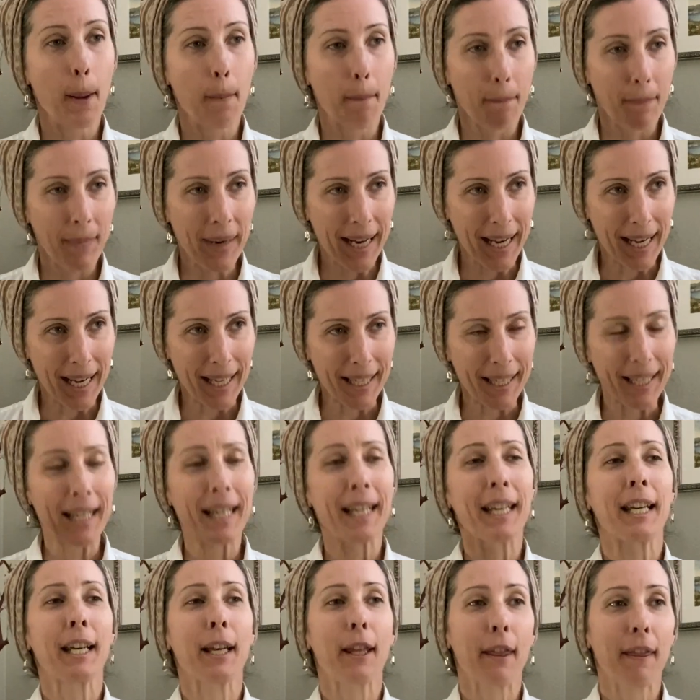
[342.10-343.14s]
but
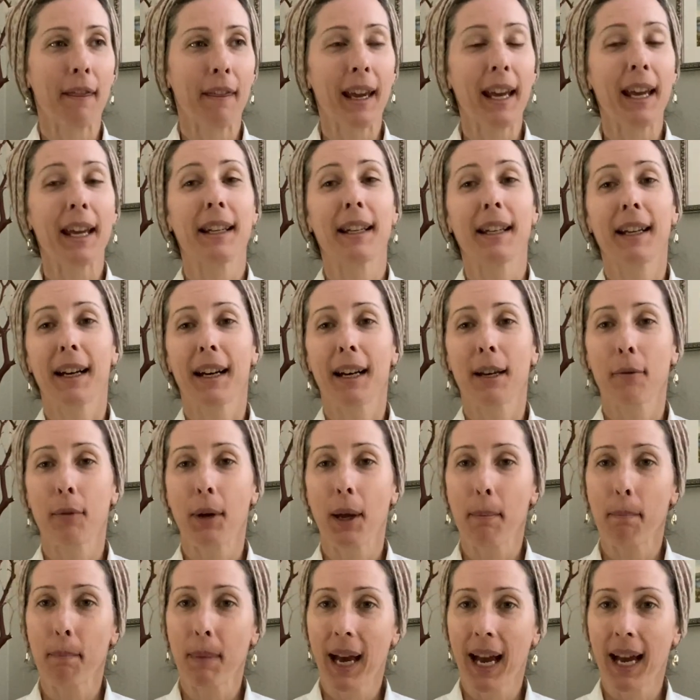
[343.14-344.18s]
then I
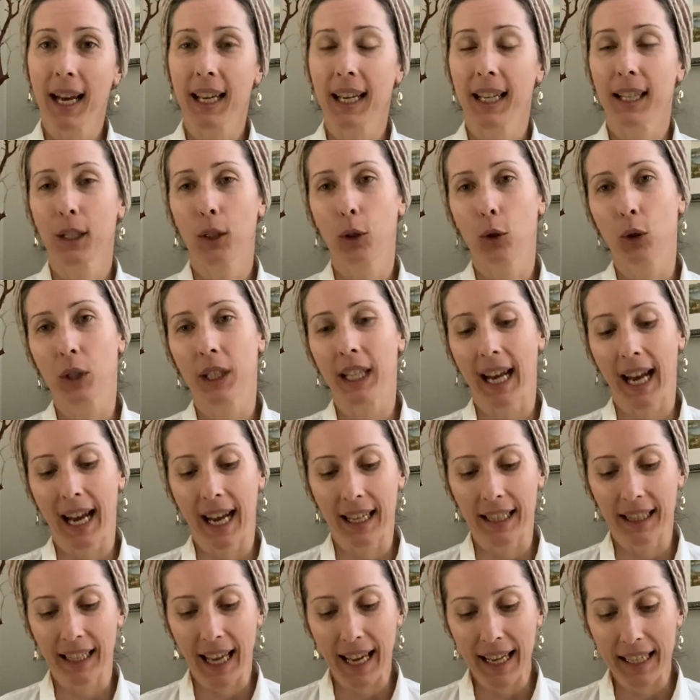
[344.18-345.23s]
went back and looked
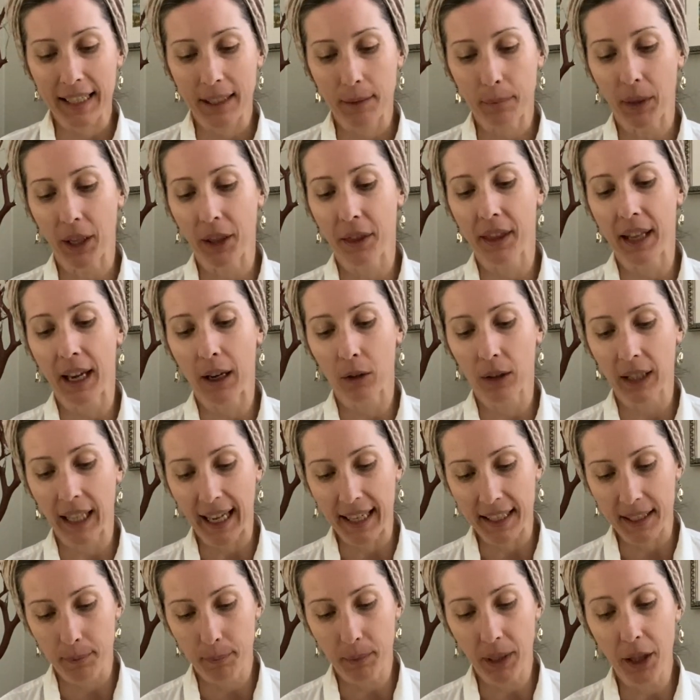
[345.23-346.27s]
at last month. Now,
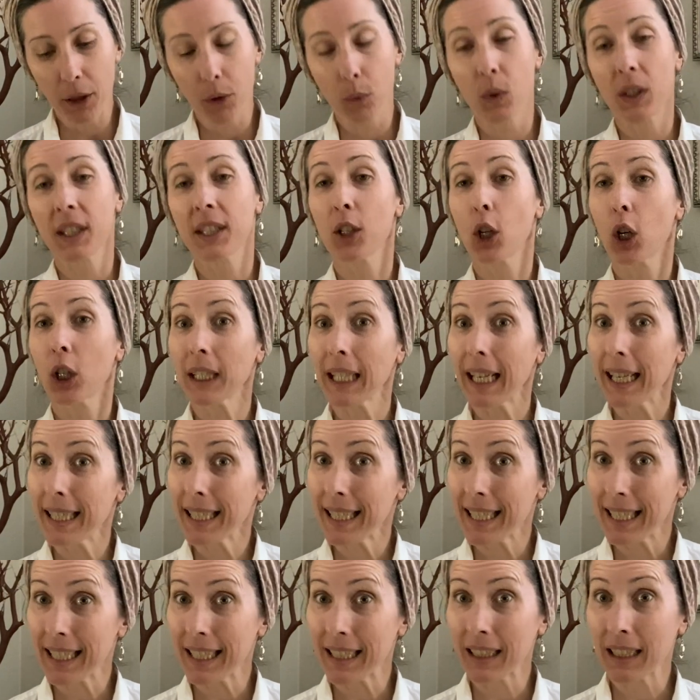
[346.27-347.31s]
last month was not
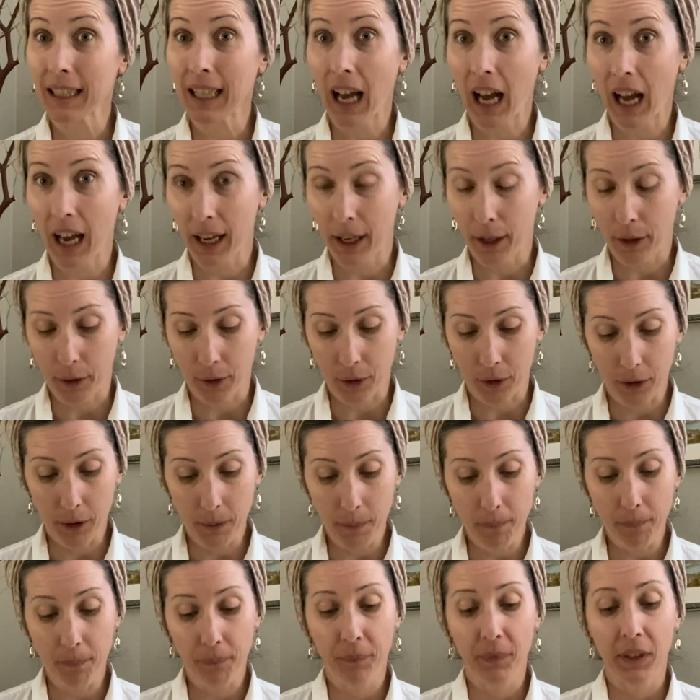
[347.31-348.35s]
ideal
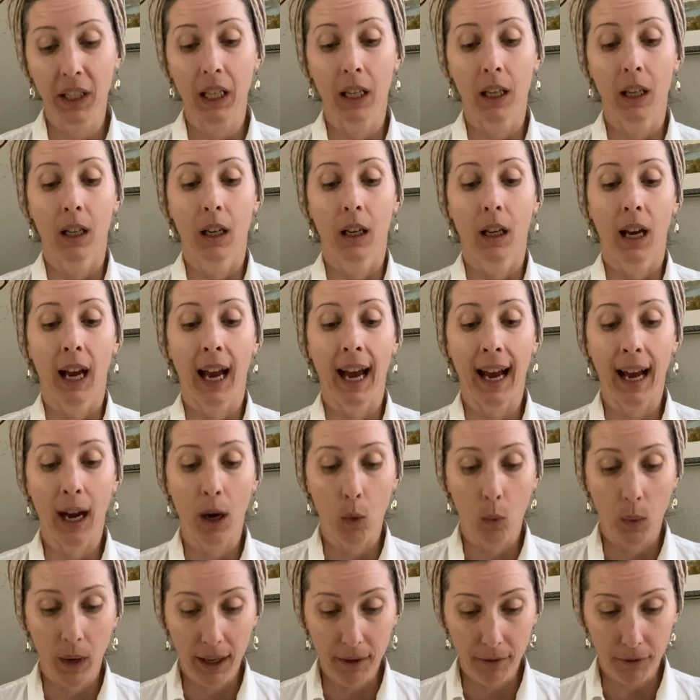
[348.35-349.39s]
either.
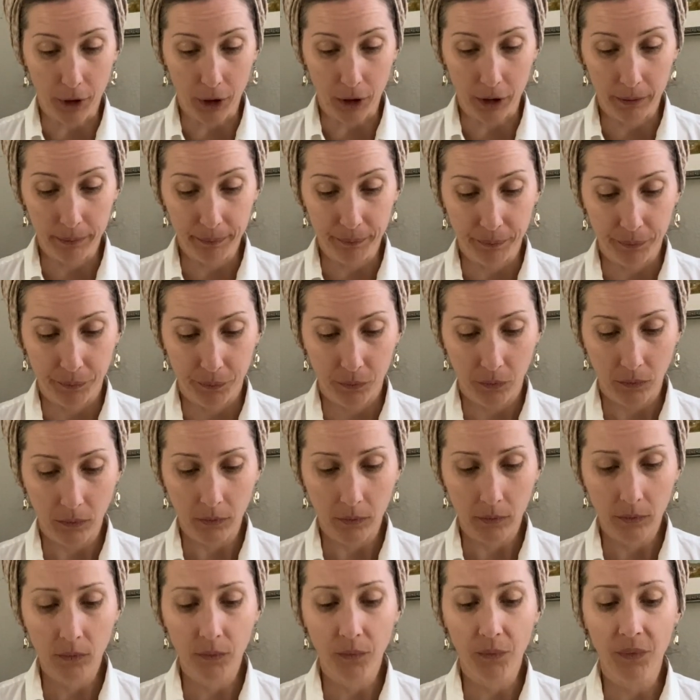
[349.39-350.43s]
However,
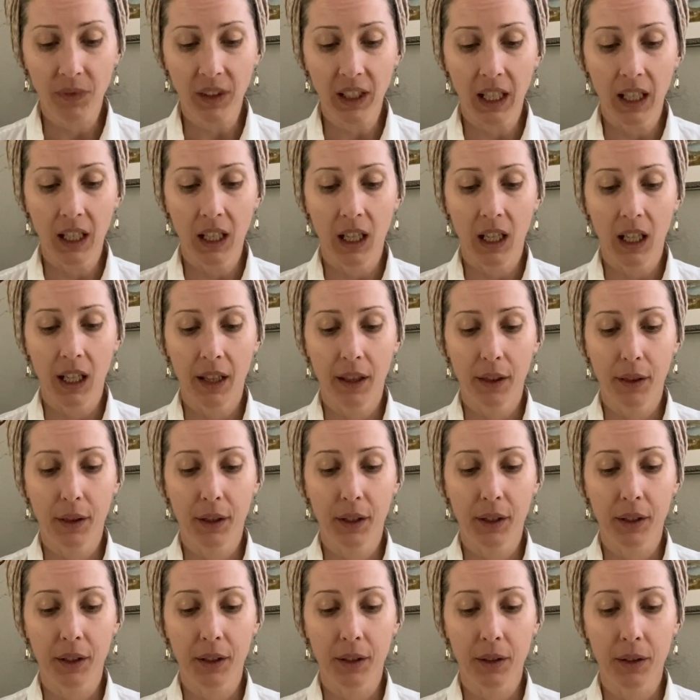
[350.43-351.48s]

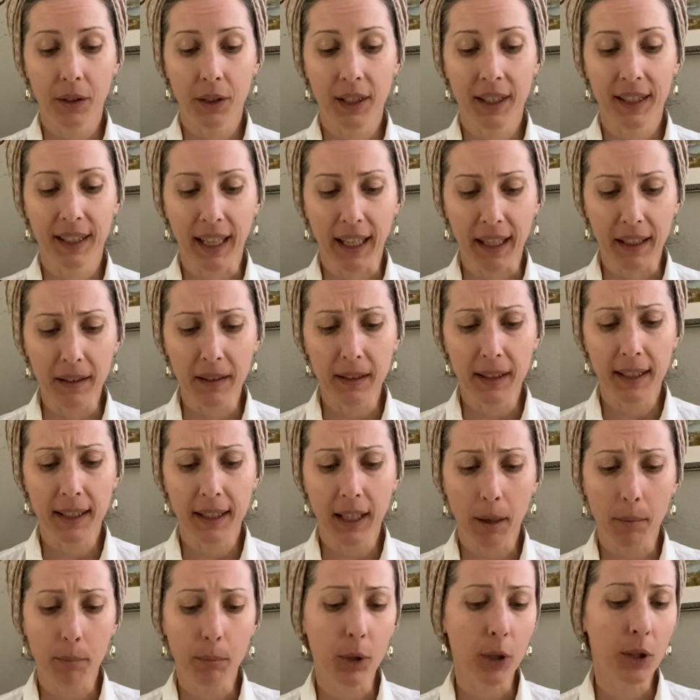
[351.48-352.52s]
the sales
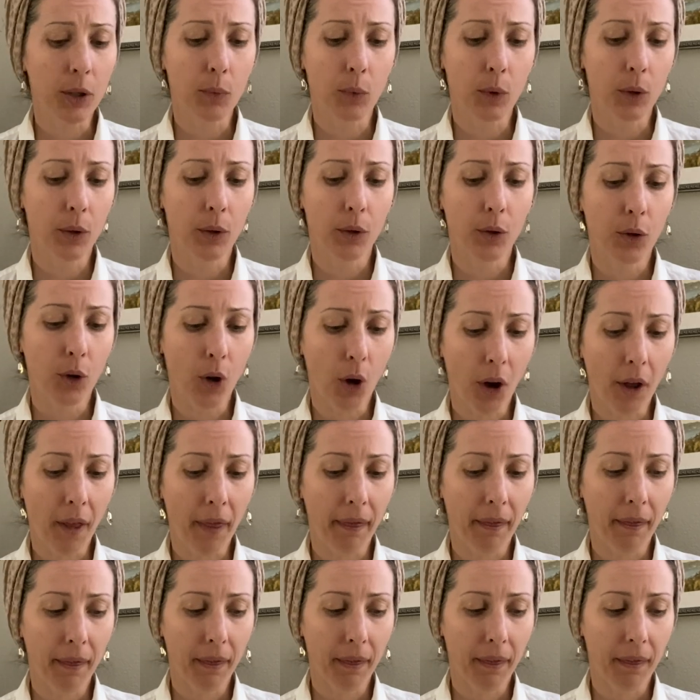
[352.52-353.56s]
numbers were not
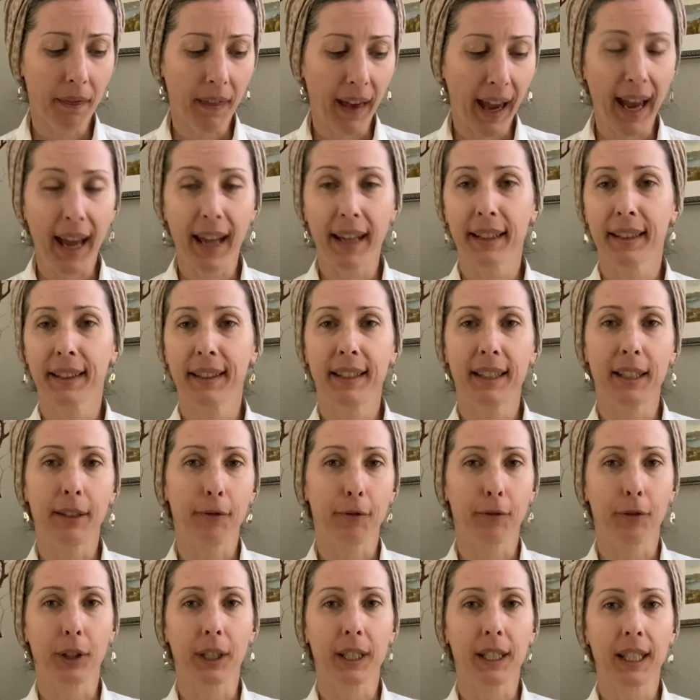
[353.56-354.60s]
that
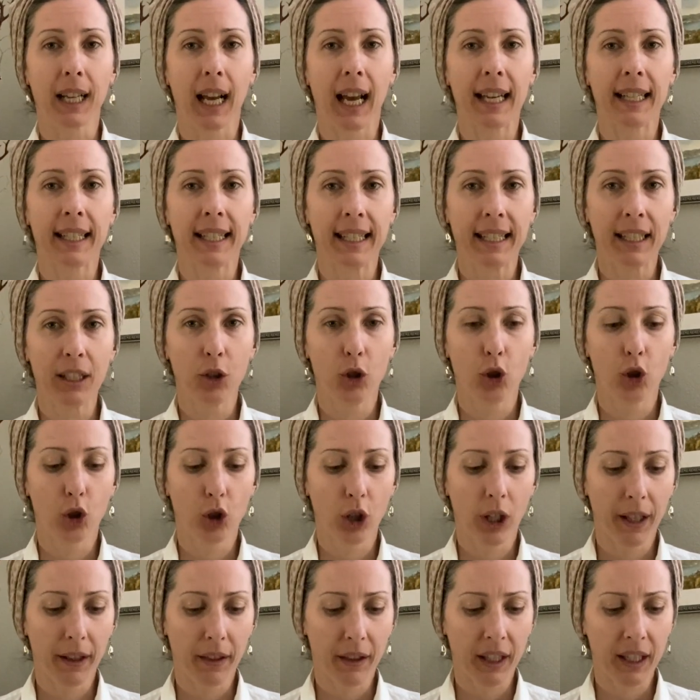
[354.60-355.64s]
different. I did
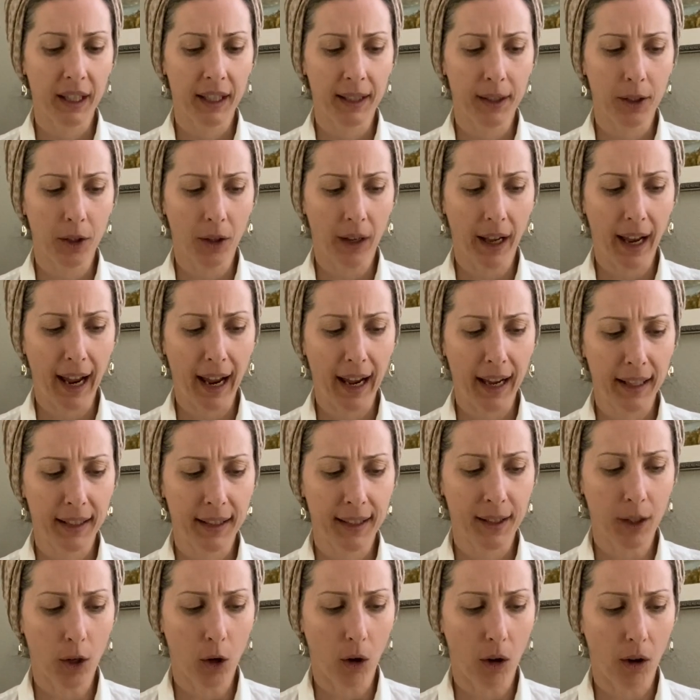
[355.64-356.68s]
shut these
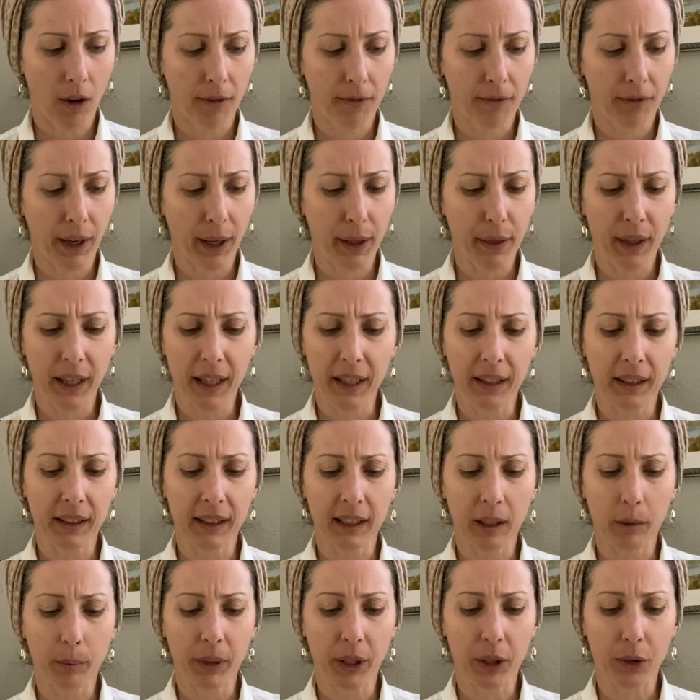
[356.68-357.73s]
ads off, I think, a
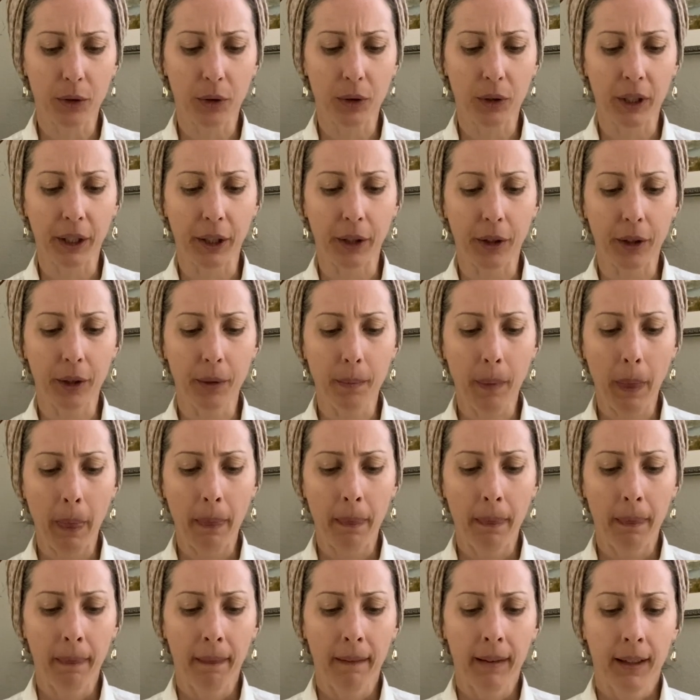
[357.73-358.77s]
little bit earlier.
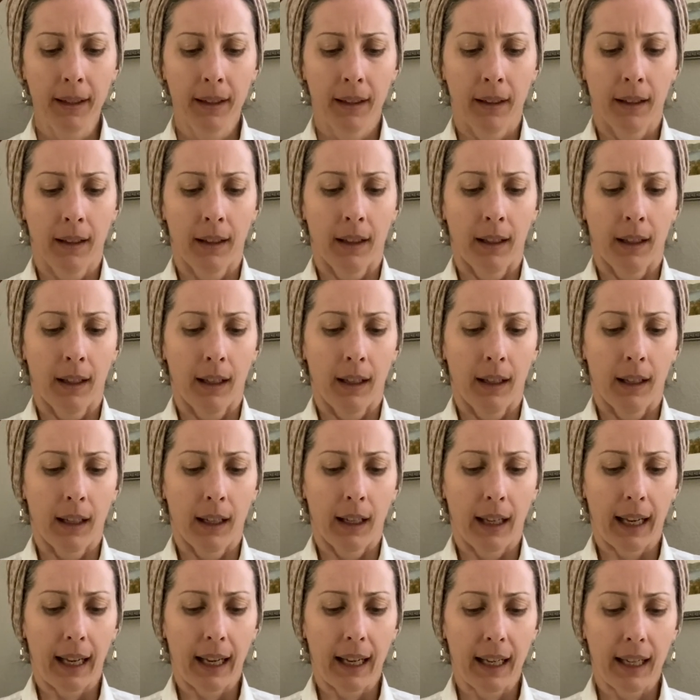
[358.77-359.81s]

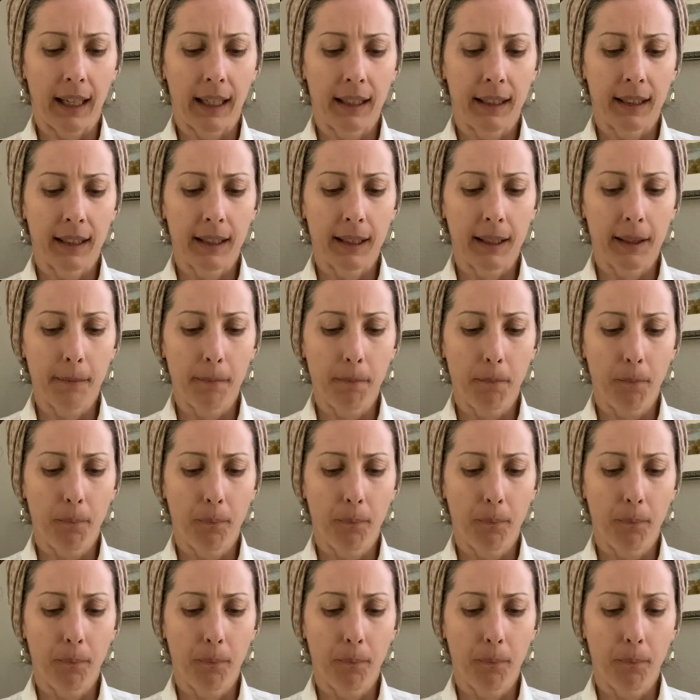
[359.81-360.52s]
And